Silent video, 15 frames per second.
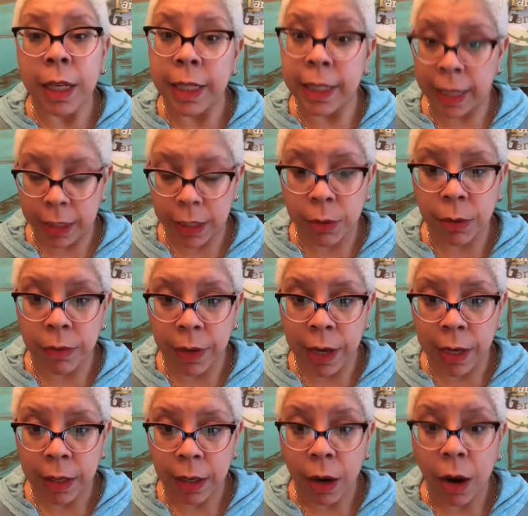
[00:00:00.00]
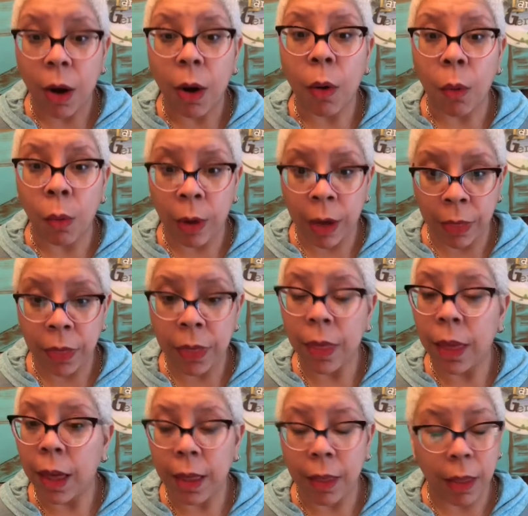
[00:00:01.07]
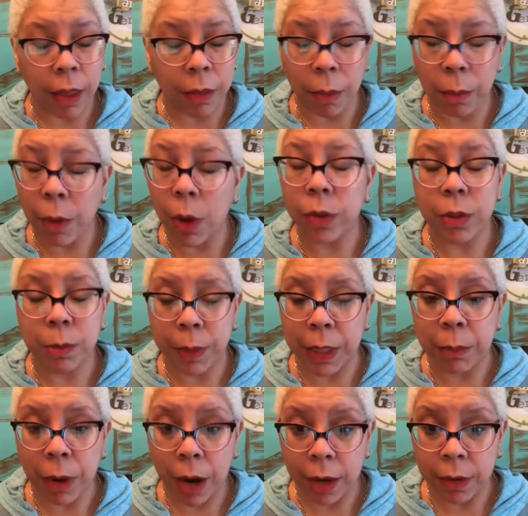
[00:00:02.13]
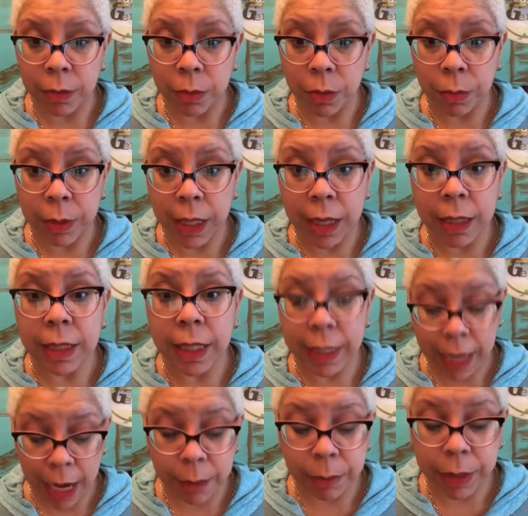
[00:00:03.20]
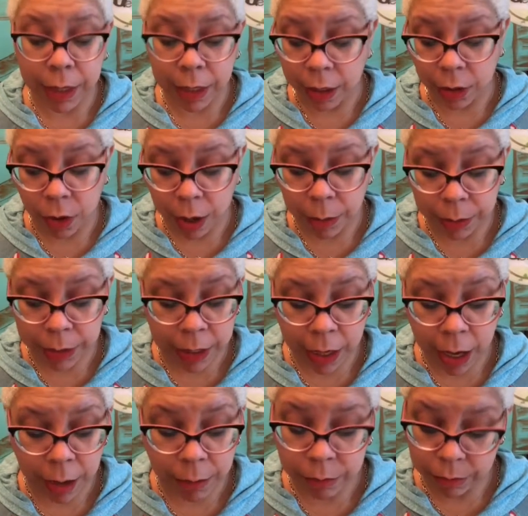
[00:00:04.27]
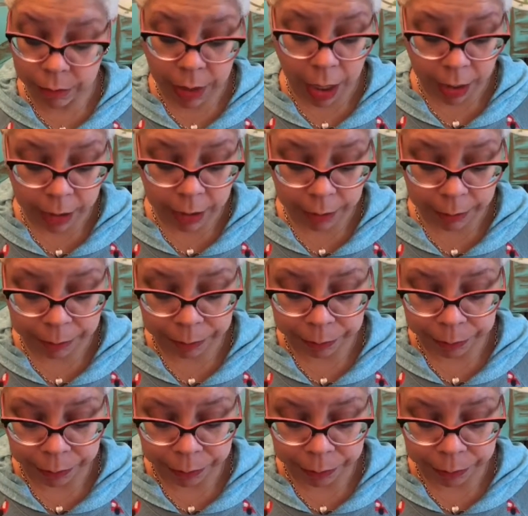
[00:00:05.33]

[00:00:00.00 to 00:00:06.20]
get to a vet with the most speed possible because it can be incredibly toxic.